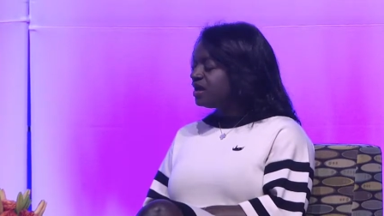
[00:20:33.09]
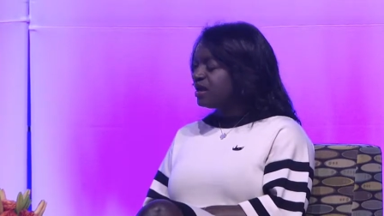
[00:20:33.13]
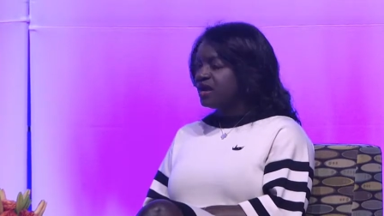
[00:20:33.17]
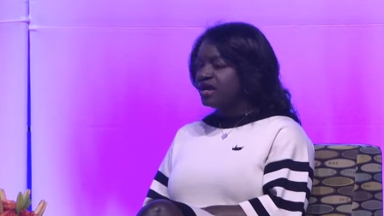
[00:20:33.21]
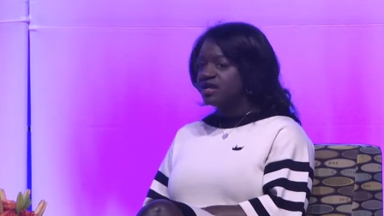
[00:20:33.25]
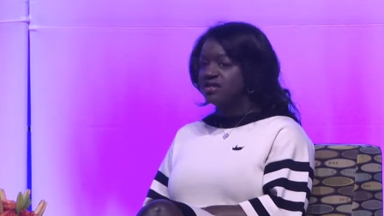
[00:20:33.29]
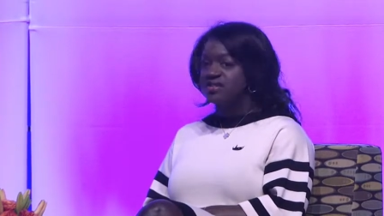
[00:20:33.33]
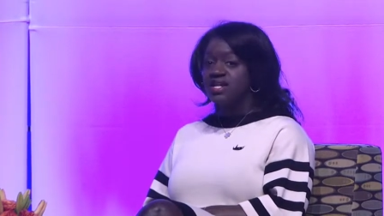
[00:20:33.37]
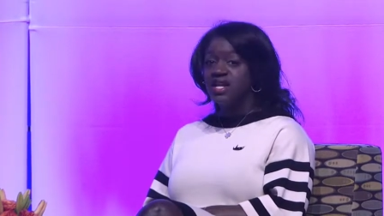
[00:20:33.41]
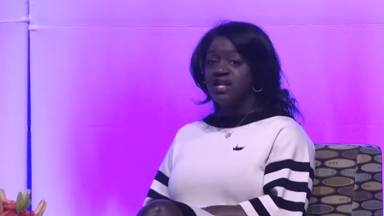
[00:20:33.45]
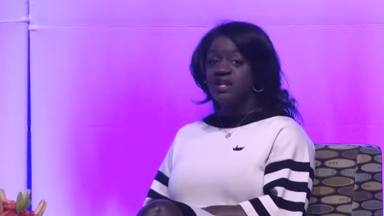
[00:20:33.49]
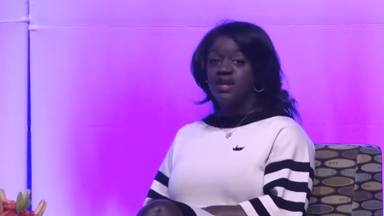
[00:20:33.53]

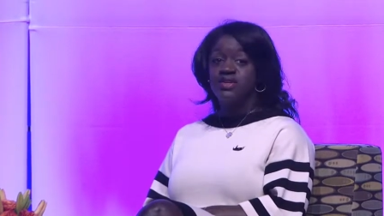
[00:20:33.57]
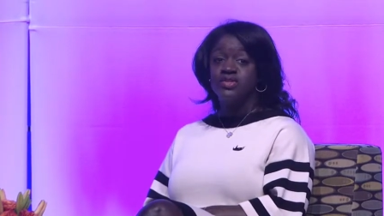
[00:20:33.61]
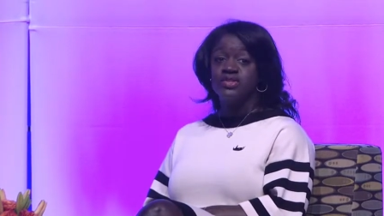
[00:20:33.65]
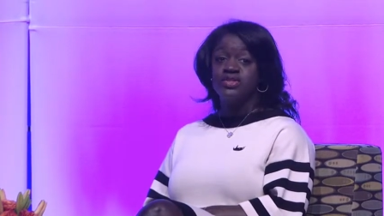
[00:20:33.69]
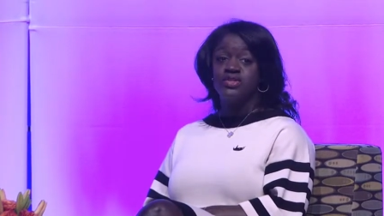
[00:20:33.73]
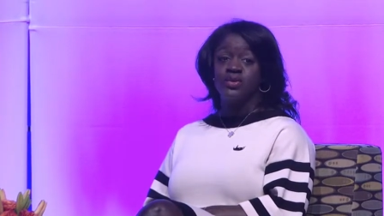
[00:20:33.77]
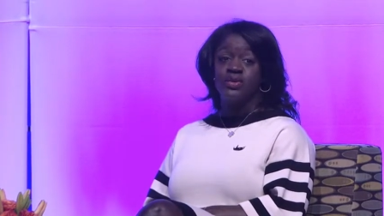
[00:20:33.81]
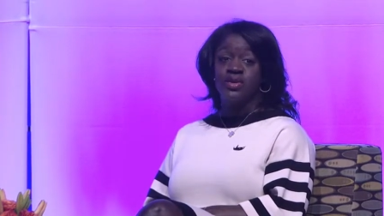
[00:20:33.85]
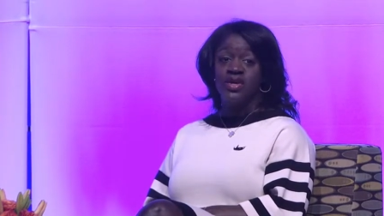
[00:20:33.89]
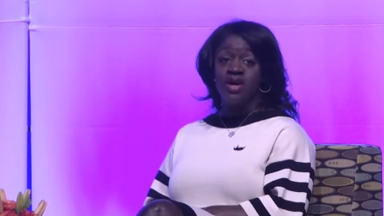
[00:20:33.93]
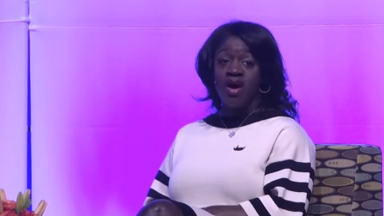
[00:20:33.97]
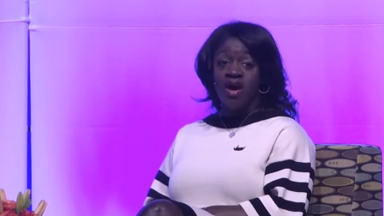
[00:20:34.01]
and tell our
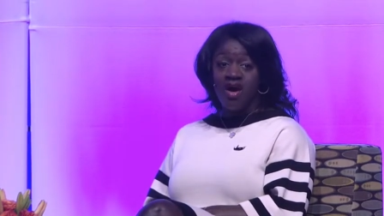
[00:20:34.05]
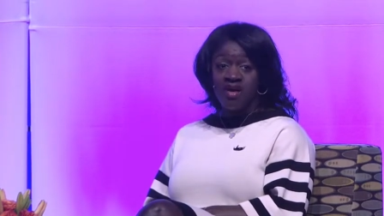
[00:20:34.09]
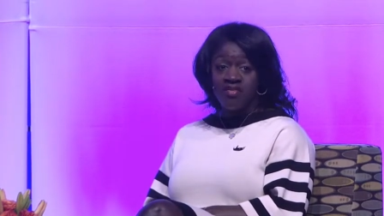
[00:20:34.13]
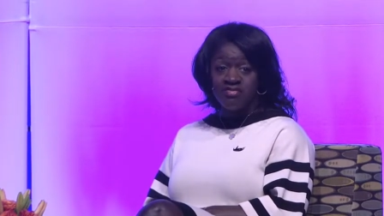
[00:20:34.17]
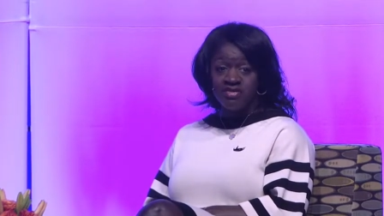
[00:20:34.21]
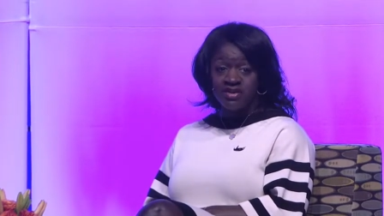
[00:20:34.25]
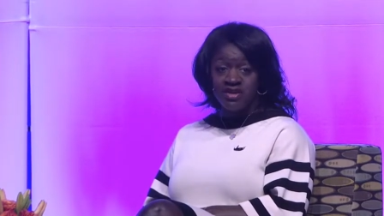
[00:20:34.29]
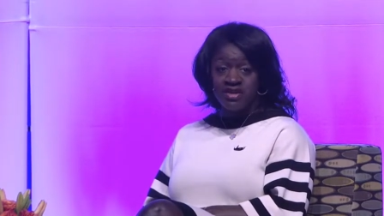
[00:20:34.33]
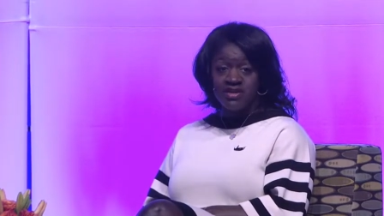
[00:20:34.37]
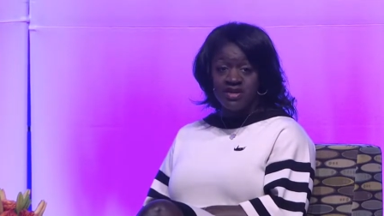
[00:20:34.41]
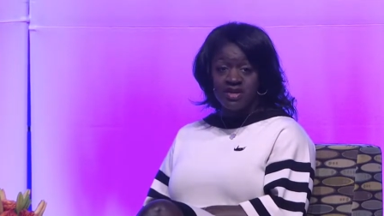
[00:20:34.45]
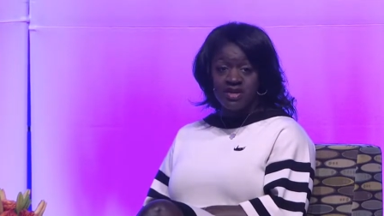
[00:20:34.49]
story
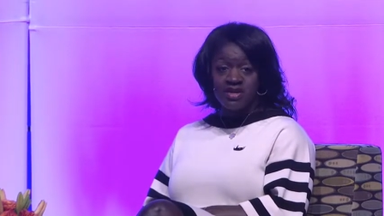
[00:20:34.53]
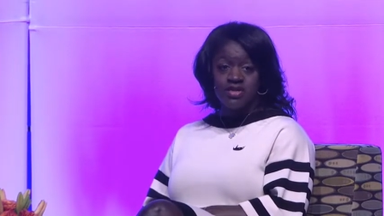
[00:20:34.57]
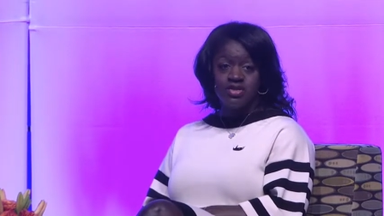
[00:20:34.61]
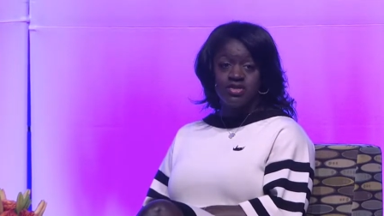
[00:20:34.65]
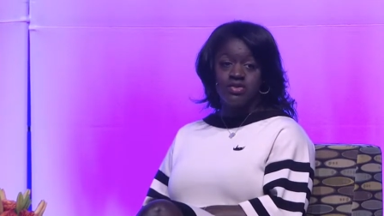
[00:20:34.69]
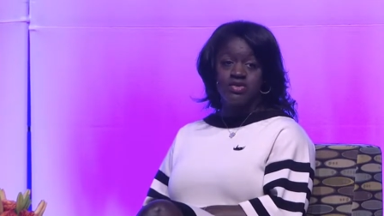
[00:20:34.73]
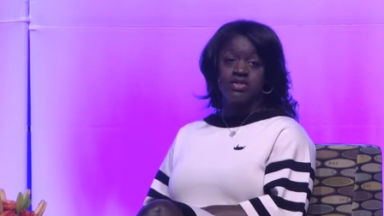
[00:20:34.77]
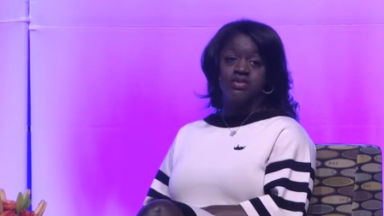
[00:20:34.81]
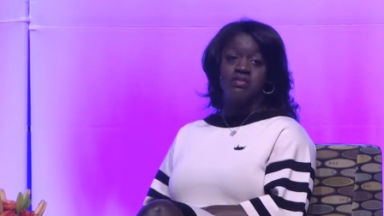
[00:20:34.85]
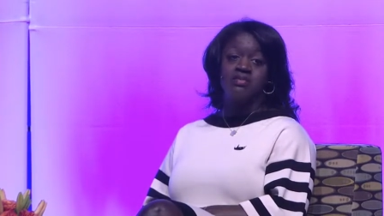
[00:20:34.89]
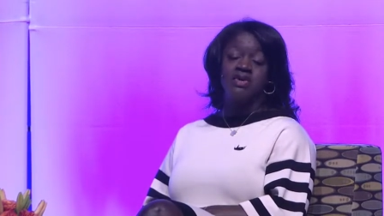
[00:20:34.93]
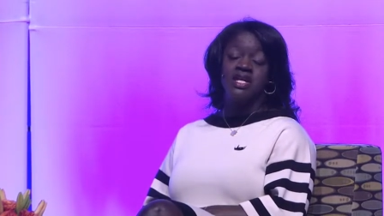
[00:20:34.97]
often
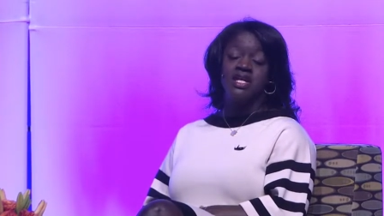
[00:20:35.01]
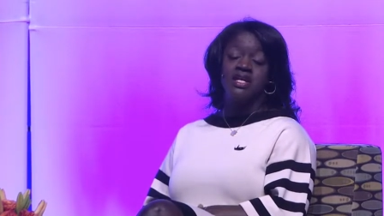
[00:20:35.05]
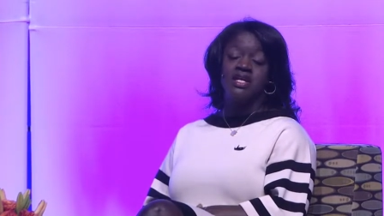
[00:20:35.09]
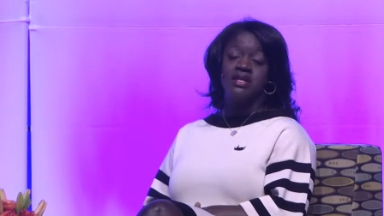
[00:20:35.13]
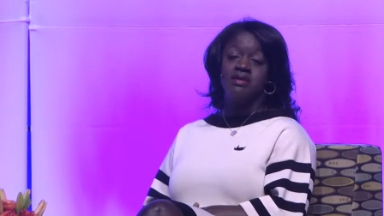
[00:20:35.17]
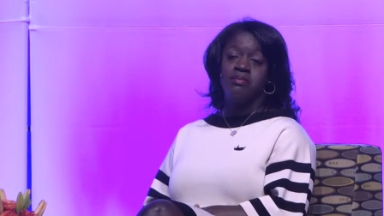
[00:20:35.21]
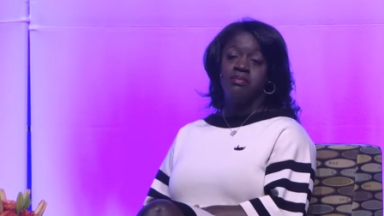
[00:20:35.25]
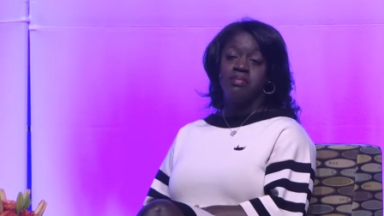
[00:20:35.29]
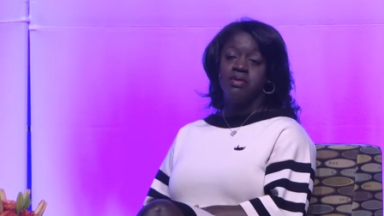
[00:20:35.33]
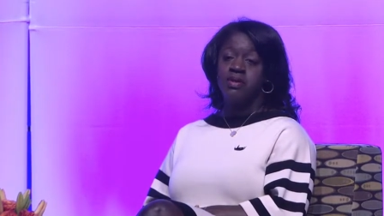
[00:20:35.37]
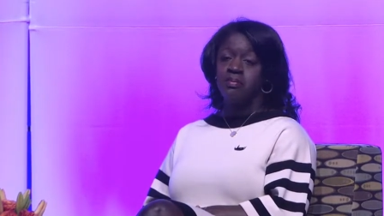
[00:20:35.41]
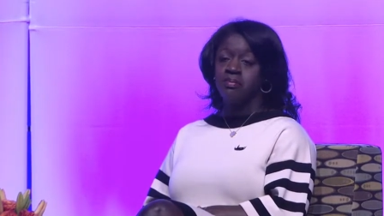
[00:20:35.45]
to as
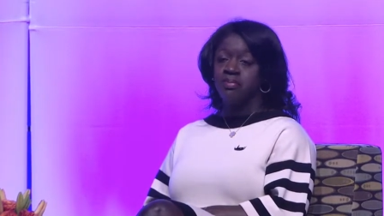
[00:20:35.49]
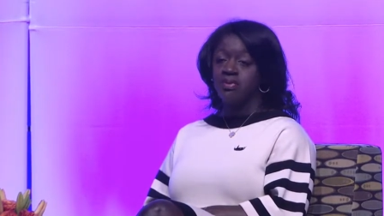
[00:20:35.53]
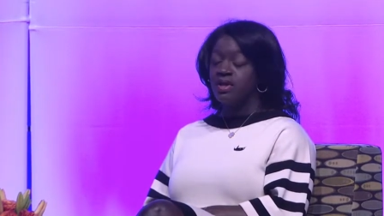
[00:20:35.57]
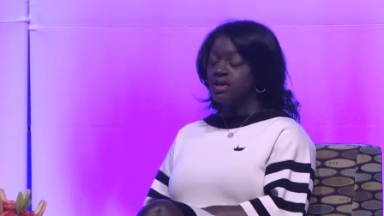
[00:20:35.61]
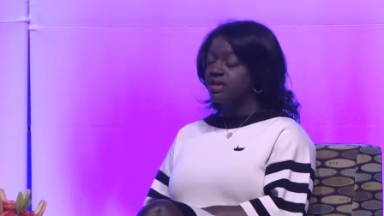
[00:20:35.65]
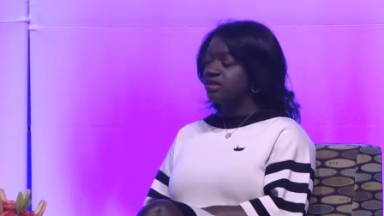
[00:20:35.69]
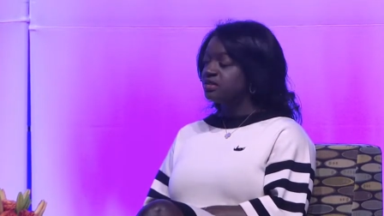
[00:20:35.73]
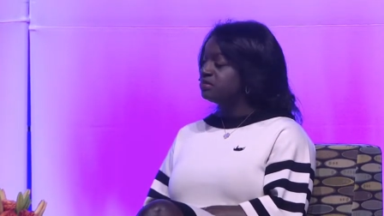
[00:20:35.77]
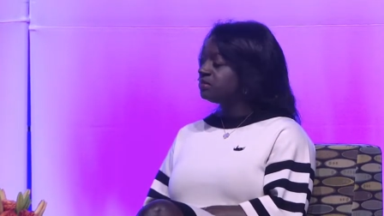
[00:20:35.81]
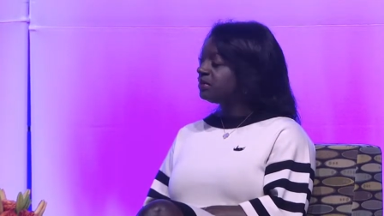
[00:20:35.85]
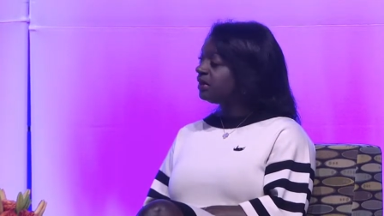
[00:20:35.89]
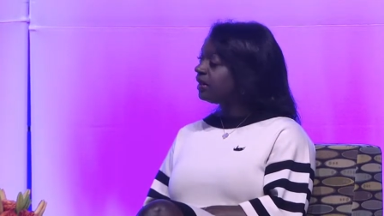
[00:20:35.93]
many people
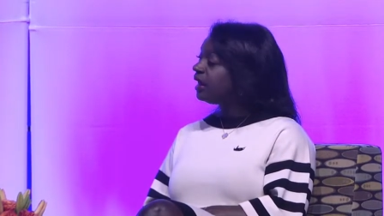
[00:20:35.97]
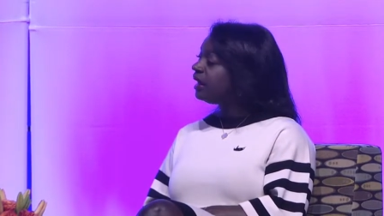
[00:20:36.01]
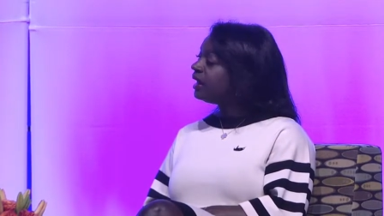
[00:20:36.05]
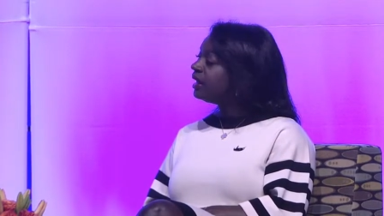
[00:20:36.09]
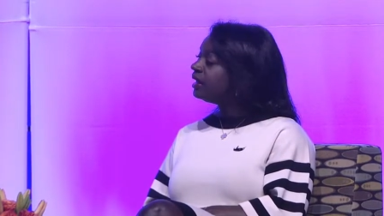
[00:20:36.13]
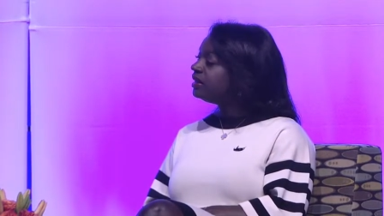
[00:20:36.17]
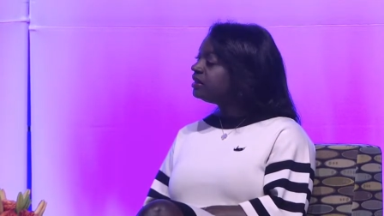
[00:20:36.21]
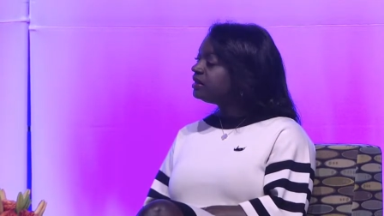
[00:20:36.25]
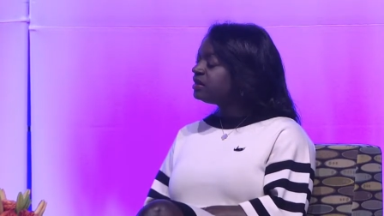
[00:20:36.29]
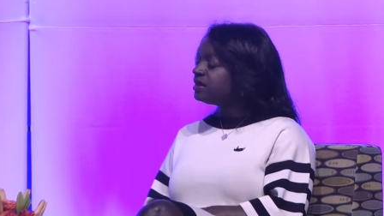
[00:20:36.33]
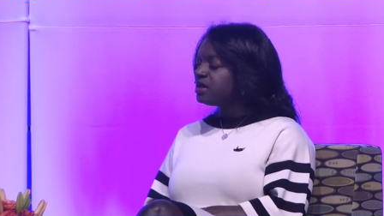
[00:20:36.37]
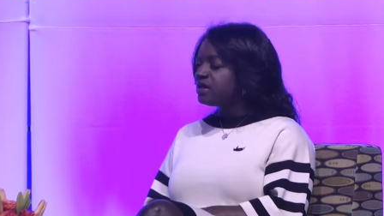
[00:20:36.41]
as we
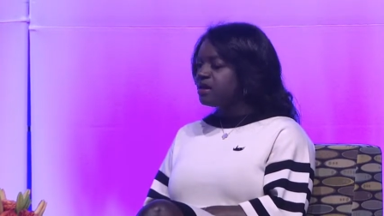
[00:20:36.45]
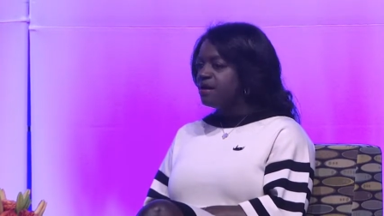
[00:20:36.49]
can.